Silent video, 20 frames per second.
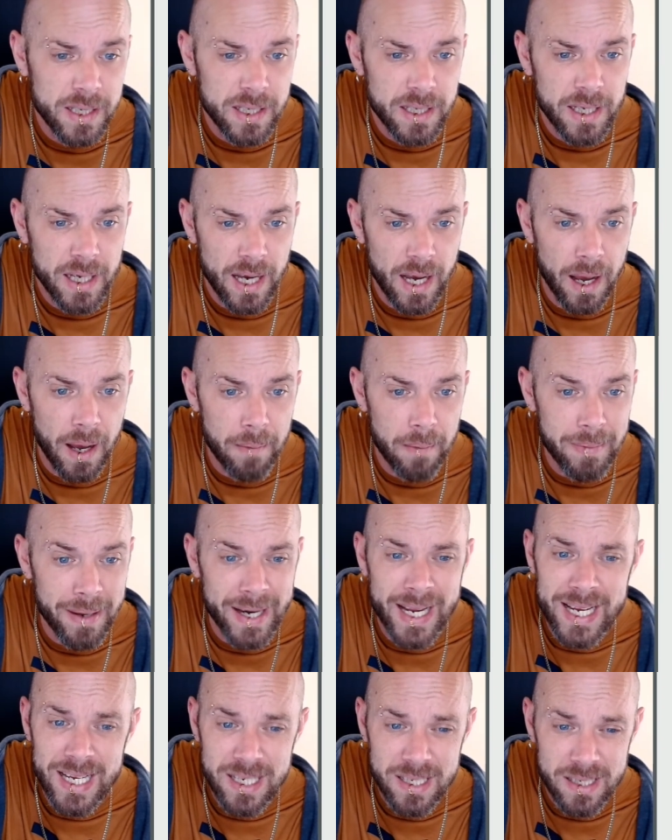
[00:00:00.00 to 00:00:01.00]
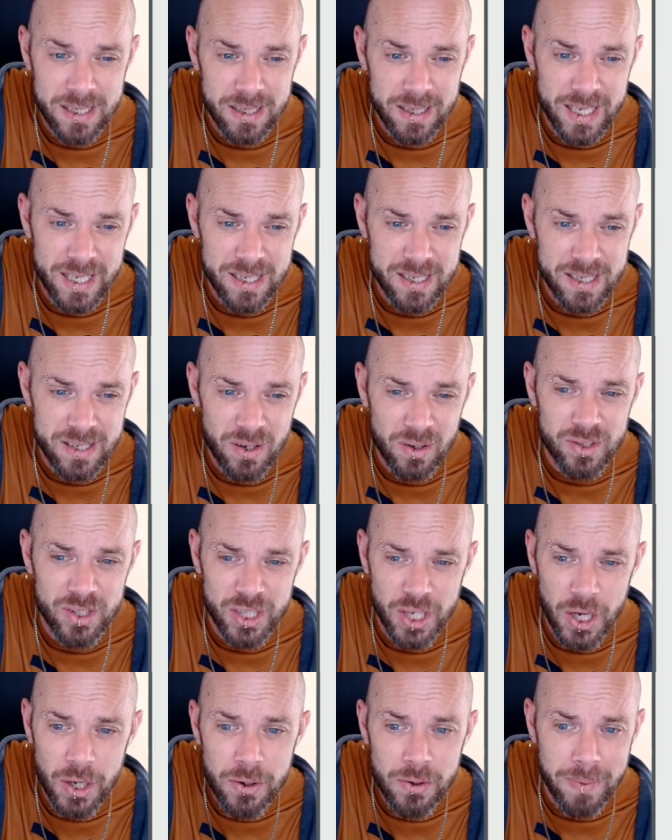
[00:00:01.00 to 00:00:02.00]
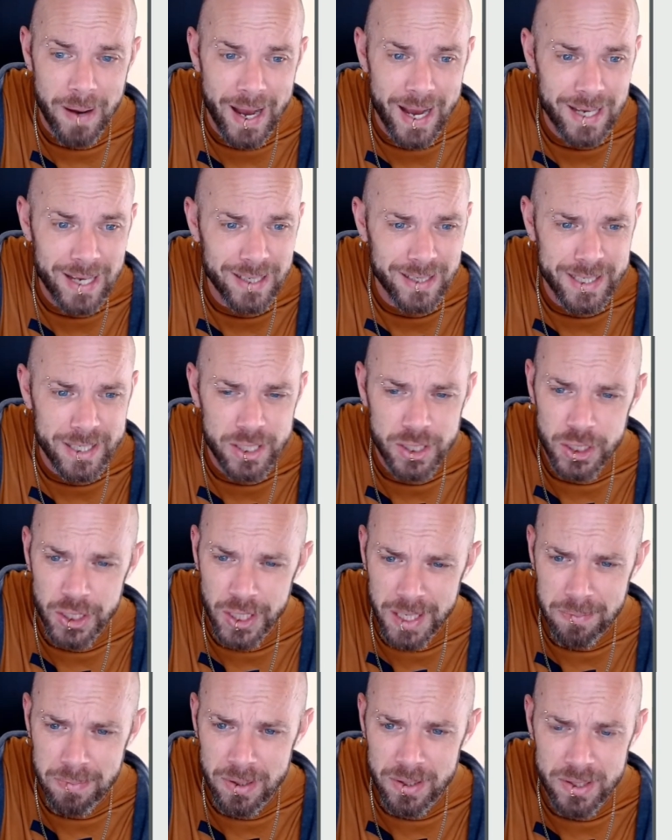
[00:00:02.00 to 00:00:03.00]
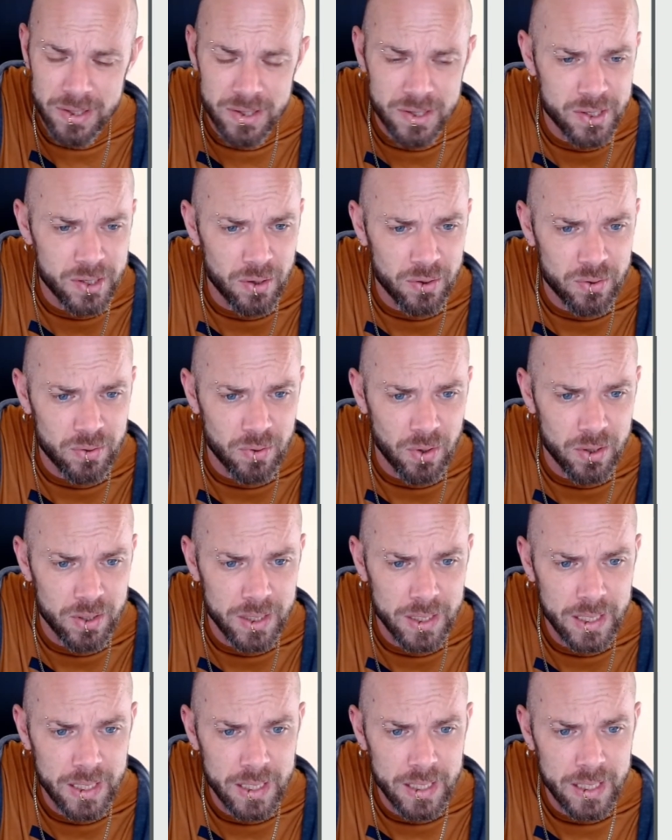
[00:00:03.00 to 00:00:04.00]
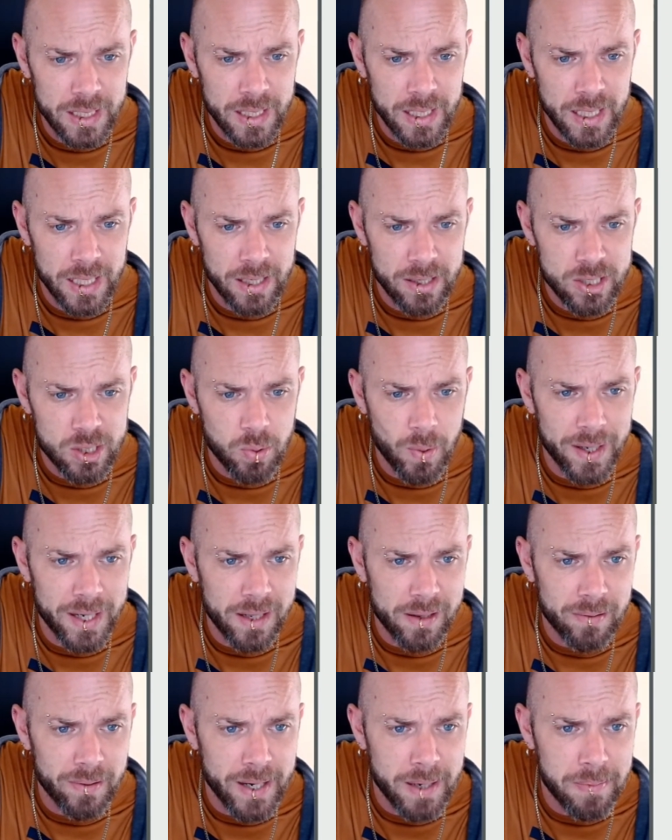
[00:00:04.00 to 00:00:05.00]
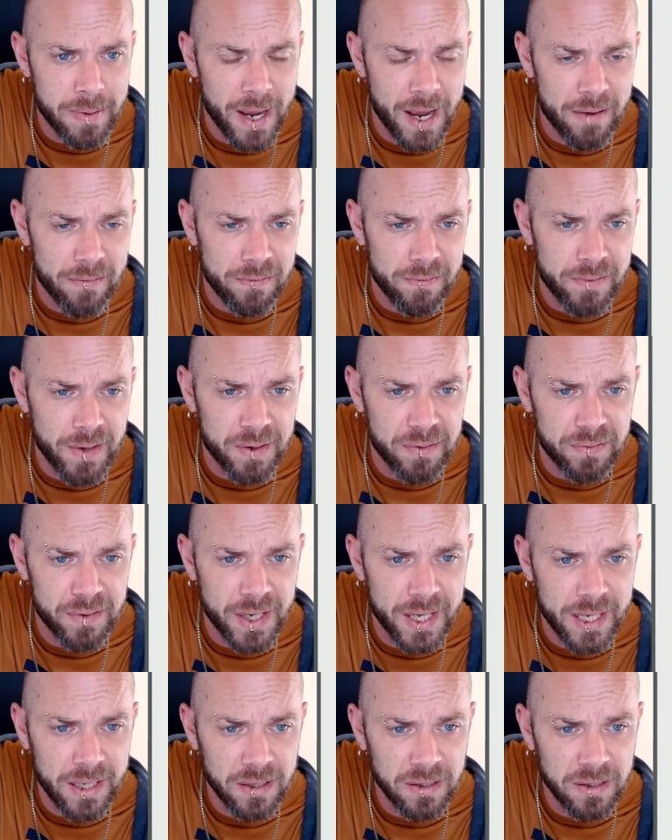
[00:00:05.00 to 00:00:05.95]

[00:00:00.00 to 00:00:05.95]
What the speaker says: And he's not too bad. He's cheaper than Zodgrod, £23.50.